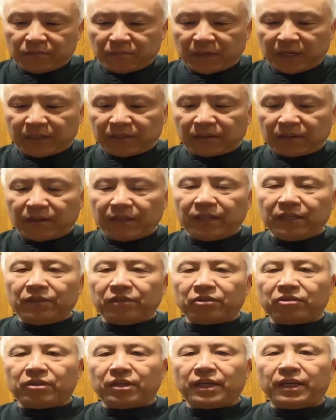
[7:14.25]
Basically,
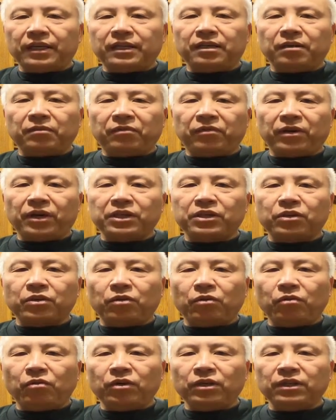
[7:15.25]
you take a fresh
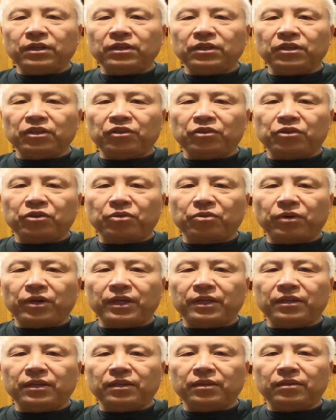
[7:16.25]
corn and then you
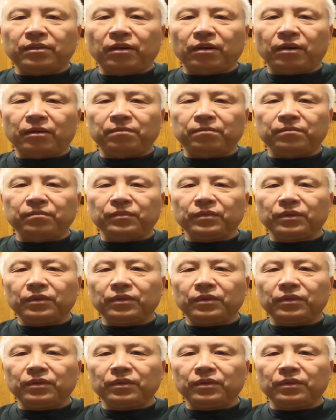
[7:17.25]
shred it off.